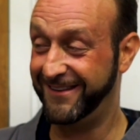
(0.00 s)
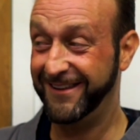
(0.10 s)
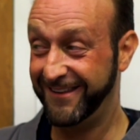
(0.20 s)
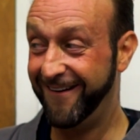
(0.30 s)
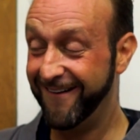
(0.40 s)

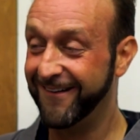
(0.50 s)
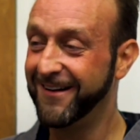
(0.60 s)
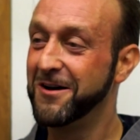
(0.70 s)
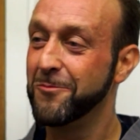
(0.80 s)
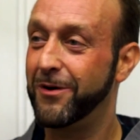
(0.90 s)
No, they are.
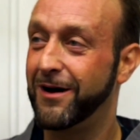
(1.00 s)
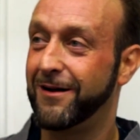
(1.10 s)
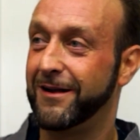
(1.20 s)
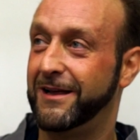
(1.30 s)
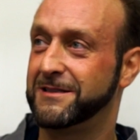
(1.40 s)

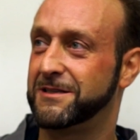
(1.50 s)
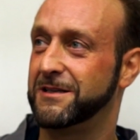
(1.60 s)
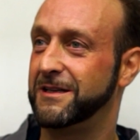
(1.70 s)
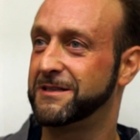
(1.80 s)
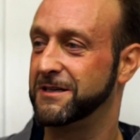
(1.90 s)
But it's
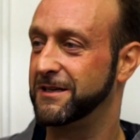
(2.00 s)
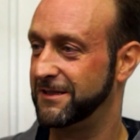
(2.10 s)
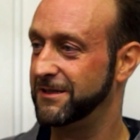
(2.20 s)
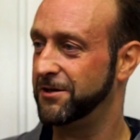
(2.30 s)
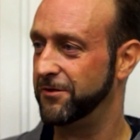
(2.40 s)
a
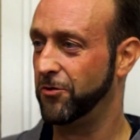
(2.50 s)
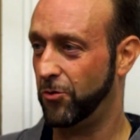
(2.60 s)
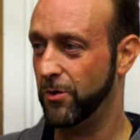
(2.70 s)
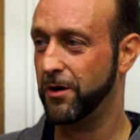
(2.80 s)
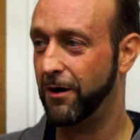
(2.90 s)
you've
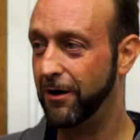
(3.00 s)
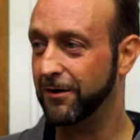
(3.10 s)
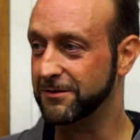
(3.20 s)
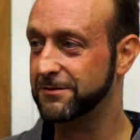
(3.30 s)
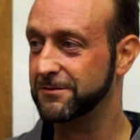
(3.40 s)
got to work
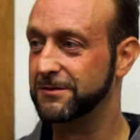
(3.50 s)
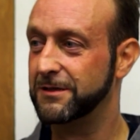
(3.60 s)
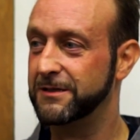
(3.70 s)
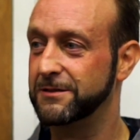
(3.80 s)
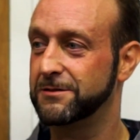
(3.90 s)
hard,
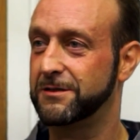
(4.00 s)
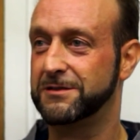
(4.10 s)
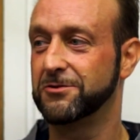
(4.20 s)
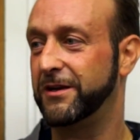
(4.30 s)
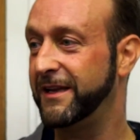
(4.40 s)
and
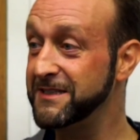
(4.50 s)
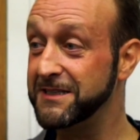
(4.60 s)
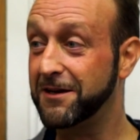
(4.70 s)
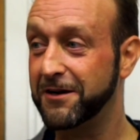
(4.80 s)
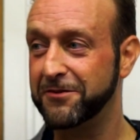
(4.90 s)
it's not an
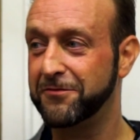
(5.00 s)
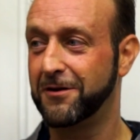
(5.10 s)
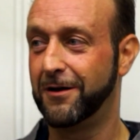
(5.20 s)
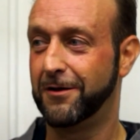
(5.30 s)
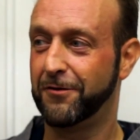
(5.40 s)
easy kind of
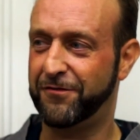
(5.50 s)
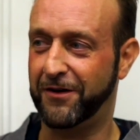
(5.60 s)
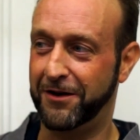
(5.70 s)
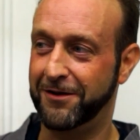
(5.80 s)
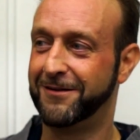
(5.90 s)

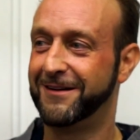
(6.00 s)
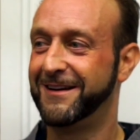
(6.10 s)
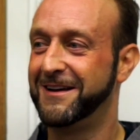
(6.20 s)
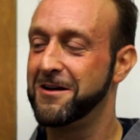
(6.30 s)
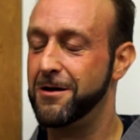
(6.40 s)
fun.
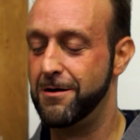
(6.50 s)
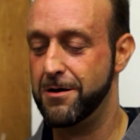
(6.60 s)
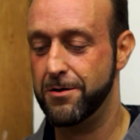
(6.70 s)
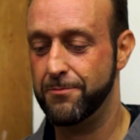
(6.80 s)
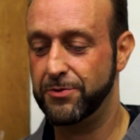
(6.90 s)

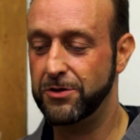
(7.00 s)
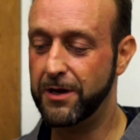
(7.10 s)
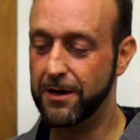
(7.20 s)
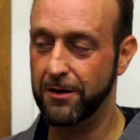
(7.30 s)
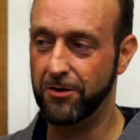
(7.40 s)
You
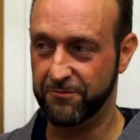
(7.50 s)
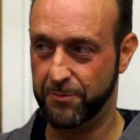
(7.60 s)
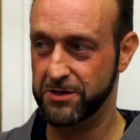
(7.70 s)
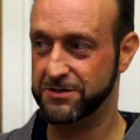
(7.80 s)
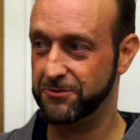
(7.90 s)
get a lot of
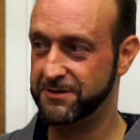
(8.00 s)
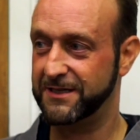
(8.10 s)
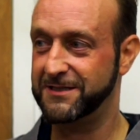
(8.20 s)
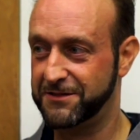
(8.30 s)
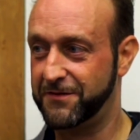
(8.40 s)
personal
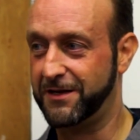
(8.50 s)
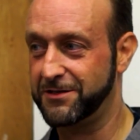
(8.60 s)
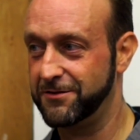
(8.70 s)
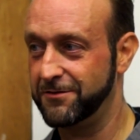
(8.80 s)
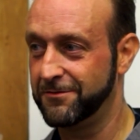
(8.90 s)

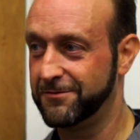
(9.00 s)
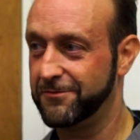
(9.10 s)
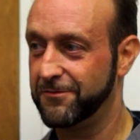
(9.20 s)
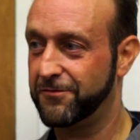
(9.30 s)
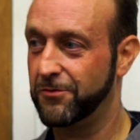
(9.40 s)
satisfaction
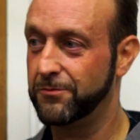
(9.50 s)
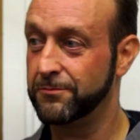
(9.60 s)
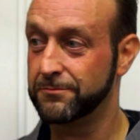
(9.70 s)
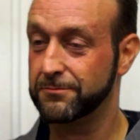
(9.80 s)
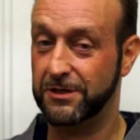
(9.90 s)
from
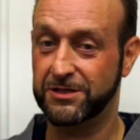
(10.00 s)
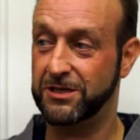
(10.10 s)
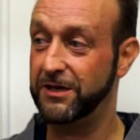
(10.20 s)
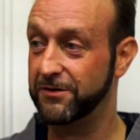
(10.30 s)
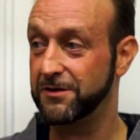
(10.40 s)

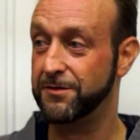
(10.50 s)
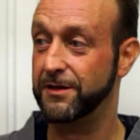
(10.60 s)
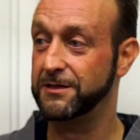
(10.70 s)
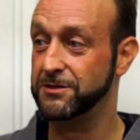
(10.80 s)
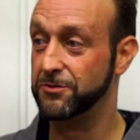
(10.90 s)
achieving the
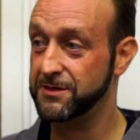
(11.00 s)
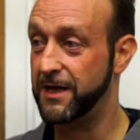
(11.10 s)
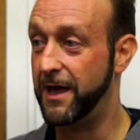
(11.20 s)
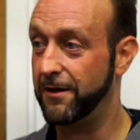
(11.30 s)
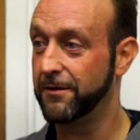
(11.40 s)
things you're
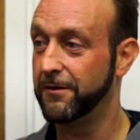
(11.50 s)
set.